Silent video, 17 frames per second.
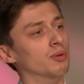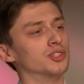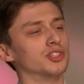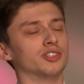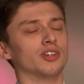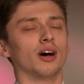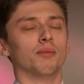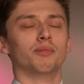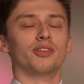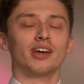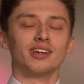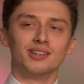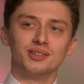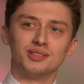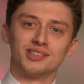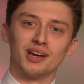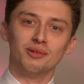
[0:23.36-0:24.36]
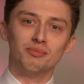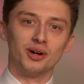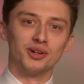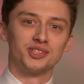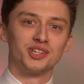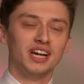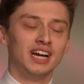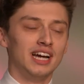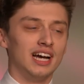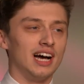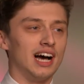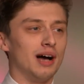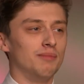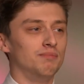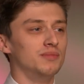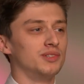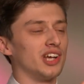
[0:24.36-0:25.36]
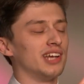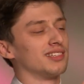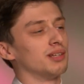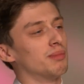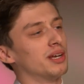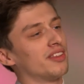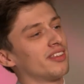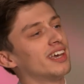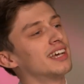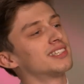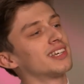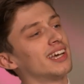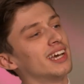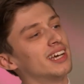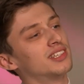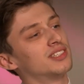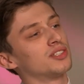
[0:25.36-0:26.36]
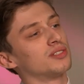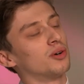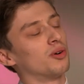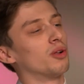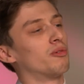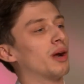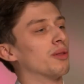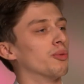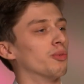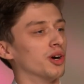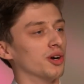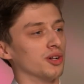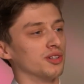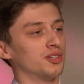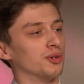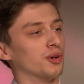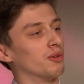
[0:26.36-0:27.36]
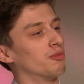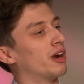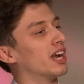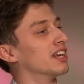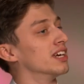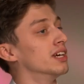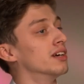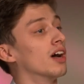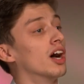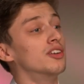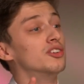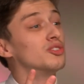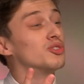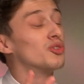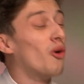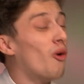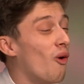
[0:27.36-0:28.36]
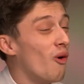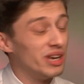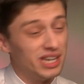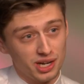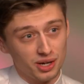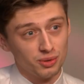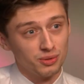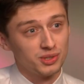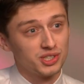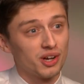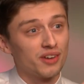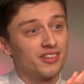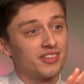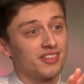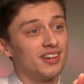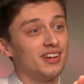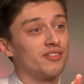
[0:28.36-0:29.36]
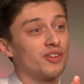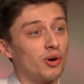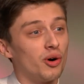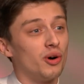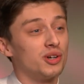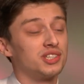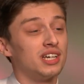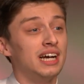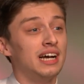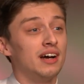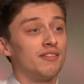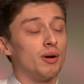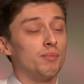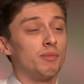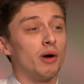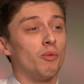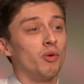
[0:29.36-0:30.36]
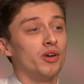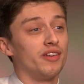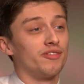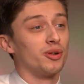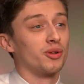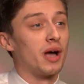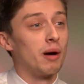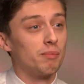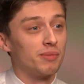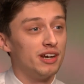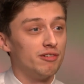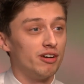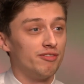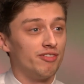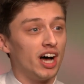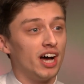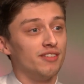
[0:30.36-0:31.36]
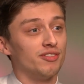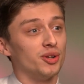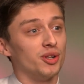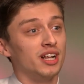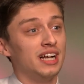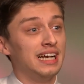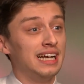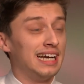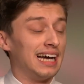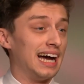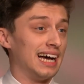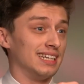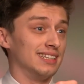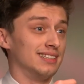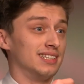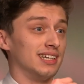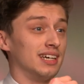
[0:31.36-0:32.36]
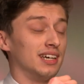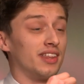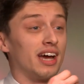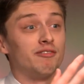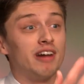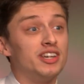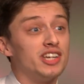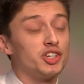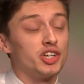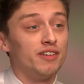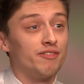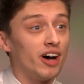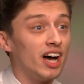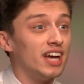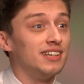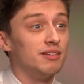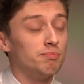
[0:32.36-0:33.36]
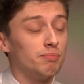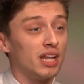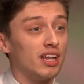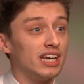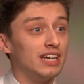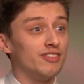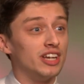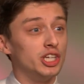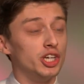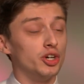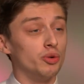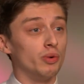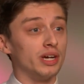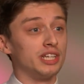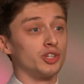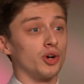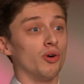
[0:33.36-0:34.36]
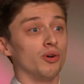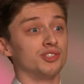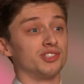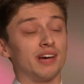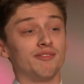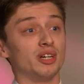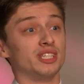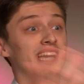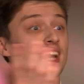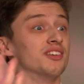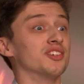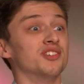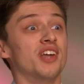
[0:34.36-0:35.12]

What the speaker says: Stop. Thank you so much. Gentlemen, theatre kids all around the world already adore you. Jonathan, of course, from that wonderful Company revival, and that rendition, If I Didn't Believe in You, which haunts every tender's